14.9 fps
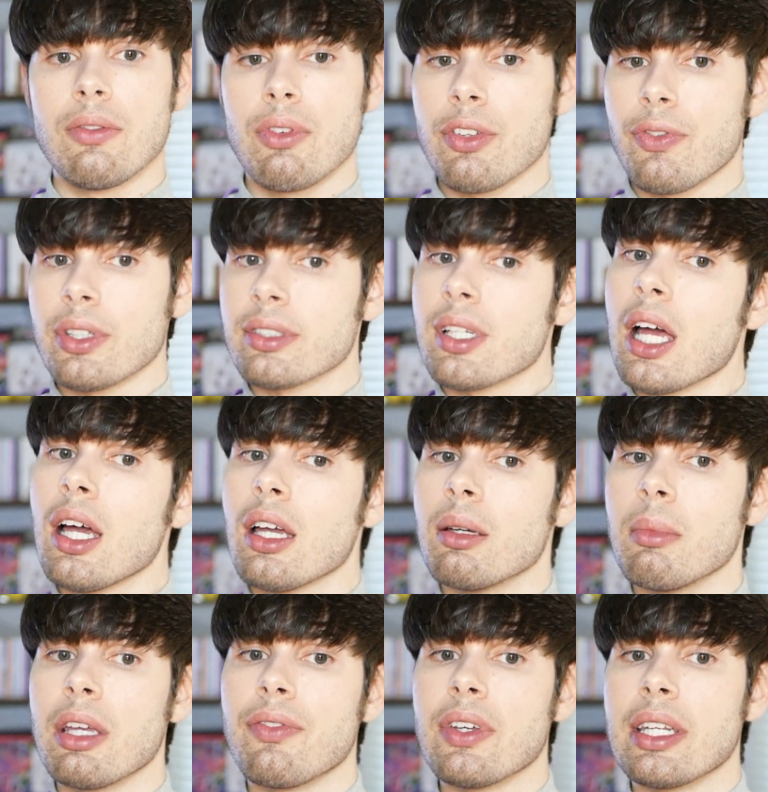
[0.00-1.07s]
for the first
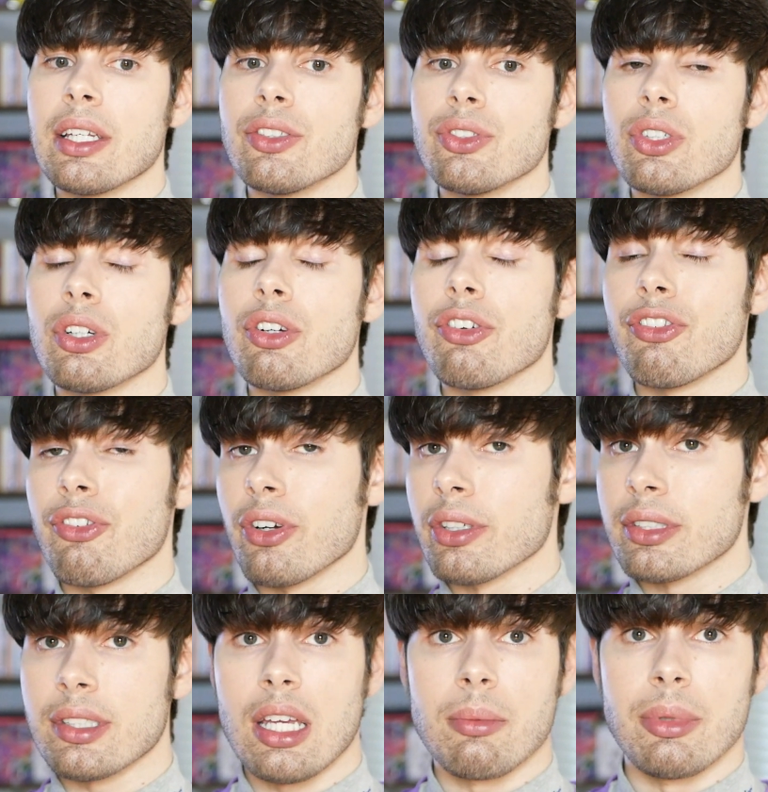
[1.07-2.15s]
time if it is your
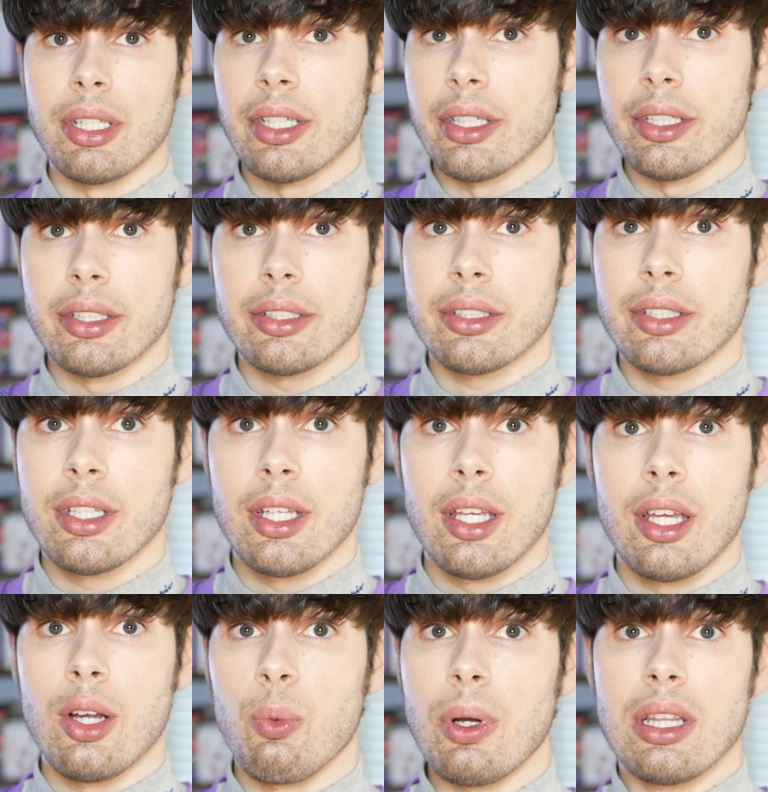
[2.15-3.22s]
first time here.
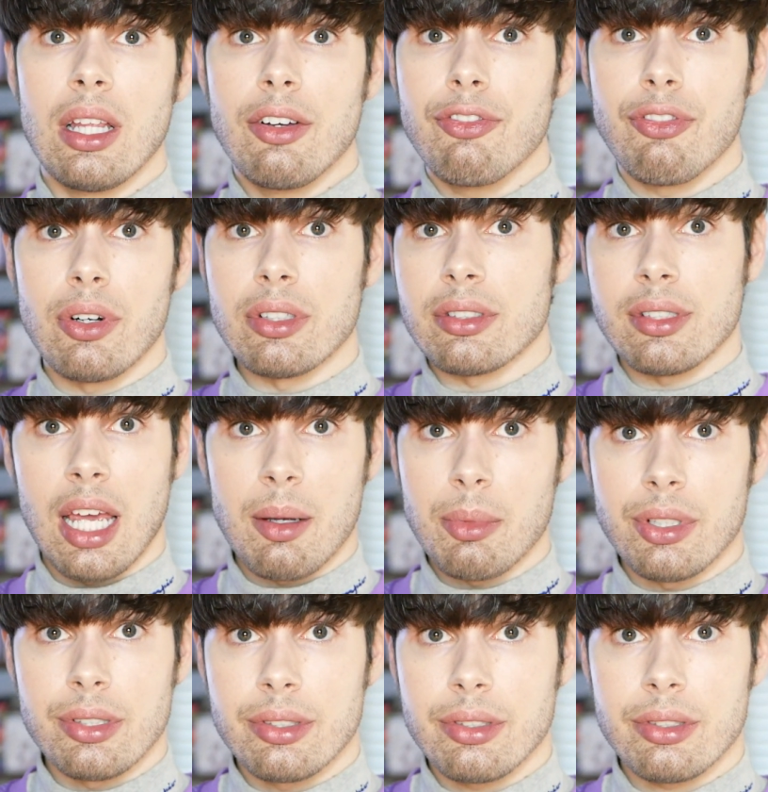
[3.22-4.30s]
We love first
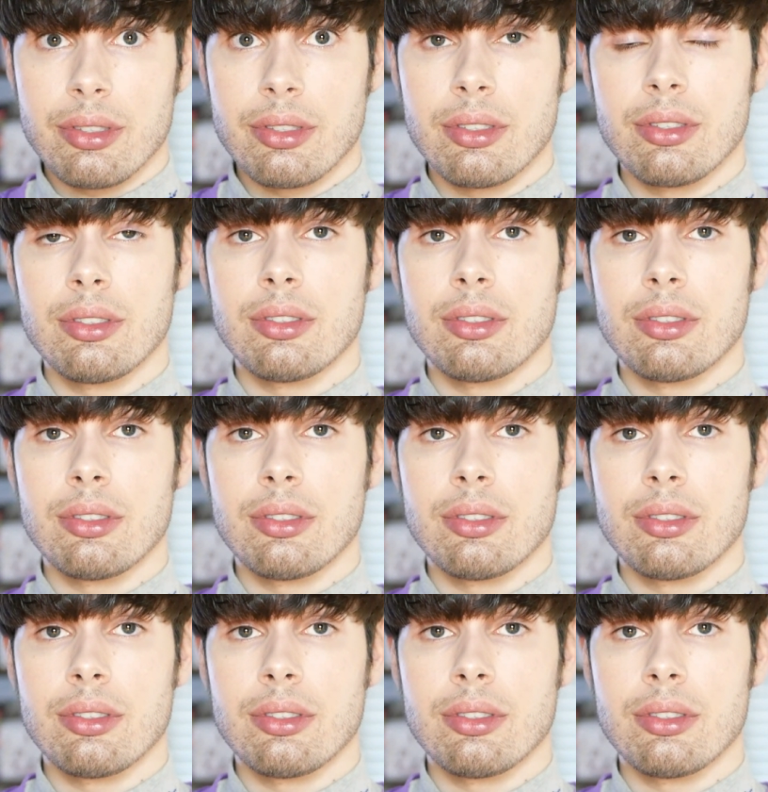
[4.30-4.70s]
timers.